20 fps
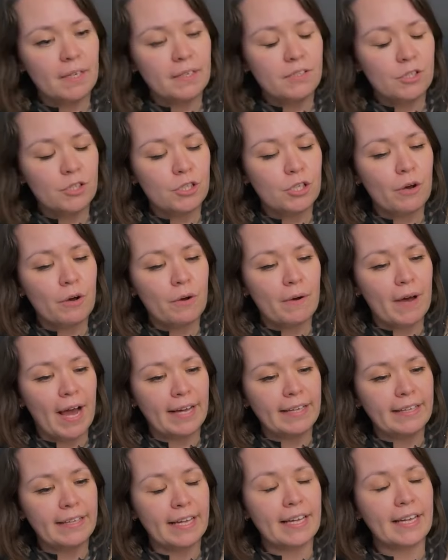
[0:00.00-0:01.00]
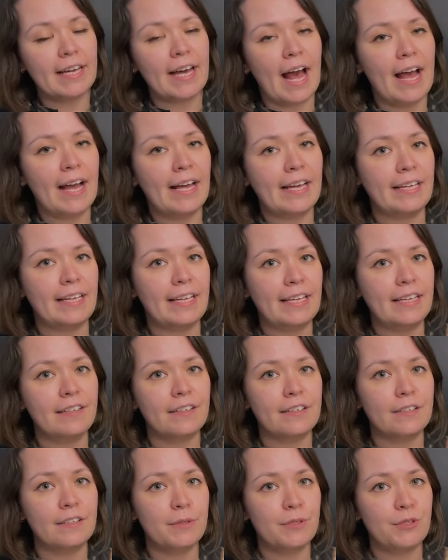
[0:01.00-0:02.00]
So I think I
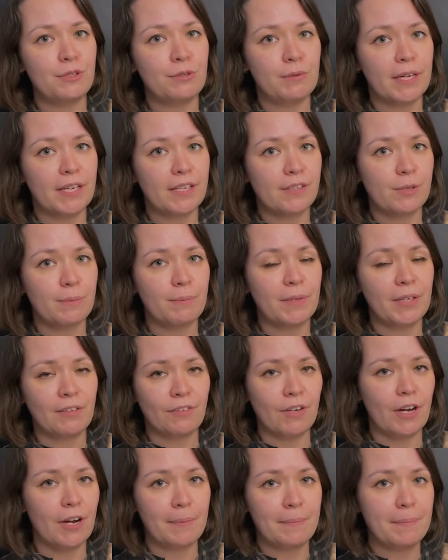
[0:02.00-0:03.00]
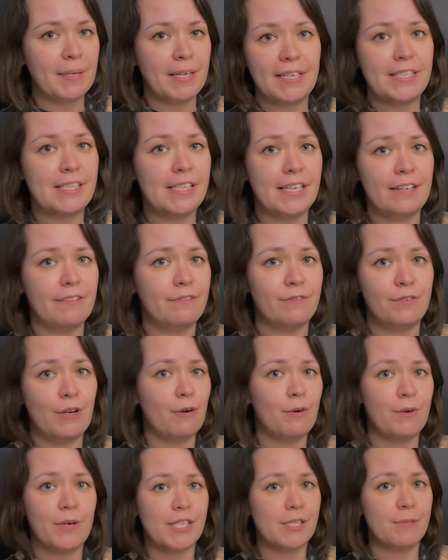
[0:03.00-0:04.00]
either was doing something wrong because I have
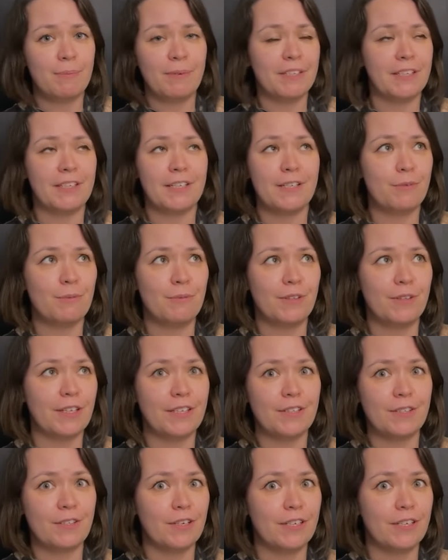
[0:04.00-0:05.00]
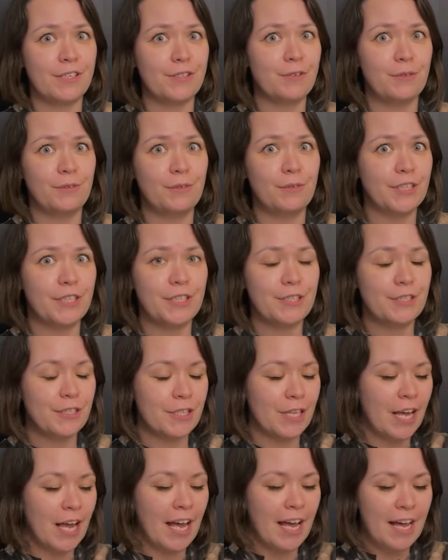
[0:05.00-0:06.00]
no experience with guitar tuners,
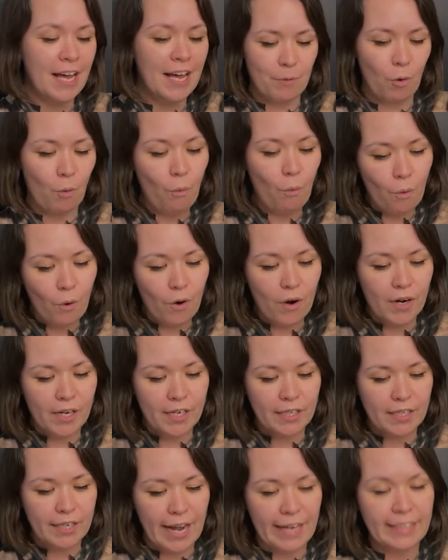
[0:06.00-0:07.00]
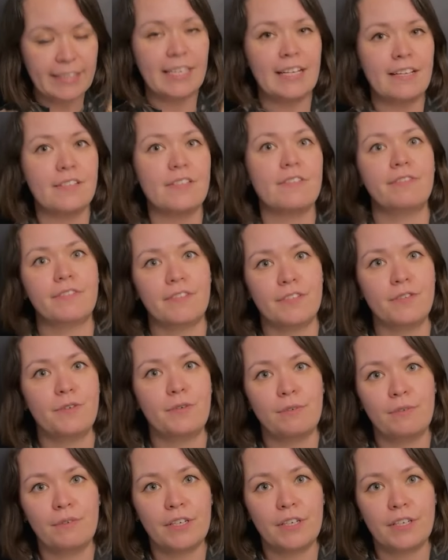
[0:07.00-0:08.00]
or I need different
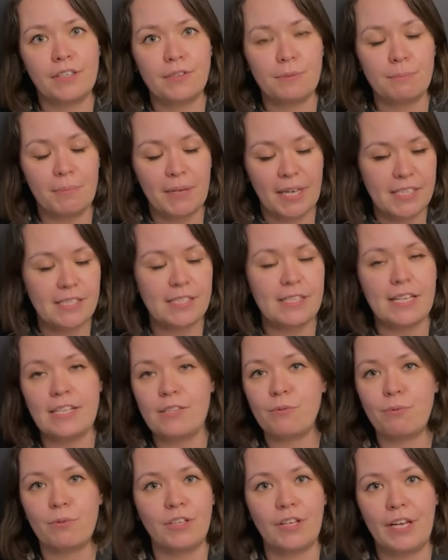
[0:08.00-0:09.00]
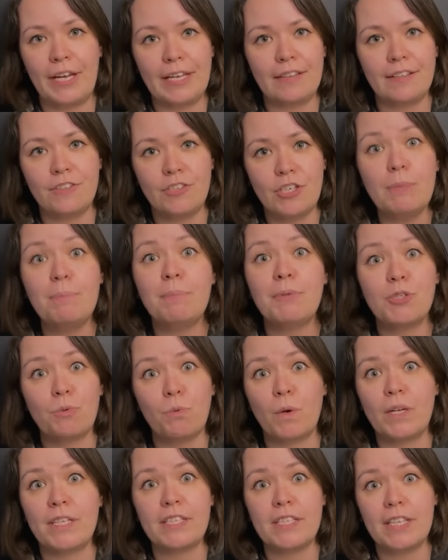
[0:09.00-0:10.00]
tuners because these were like the cheapest
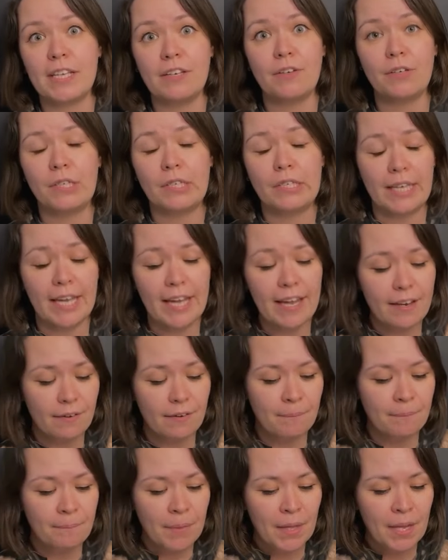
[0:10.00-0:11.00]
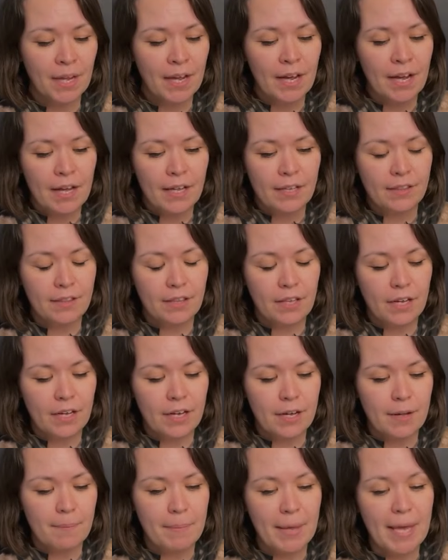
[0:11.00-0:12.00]
ones that you could get.
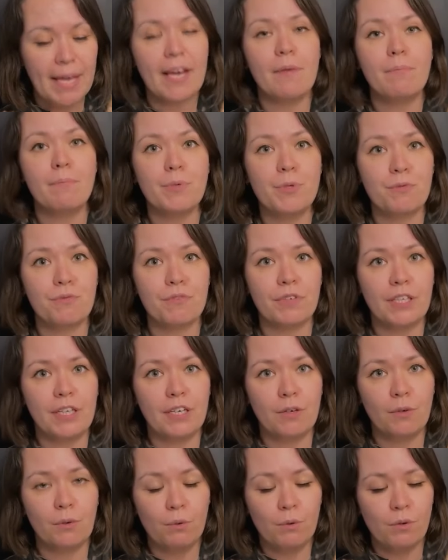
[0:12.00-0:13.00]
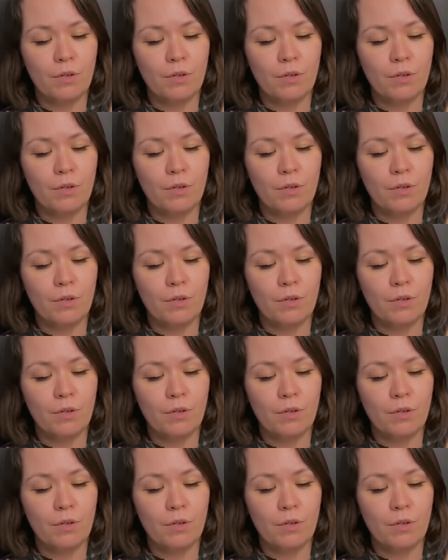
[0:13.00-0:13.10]
The pickup is really cool.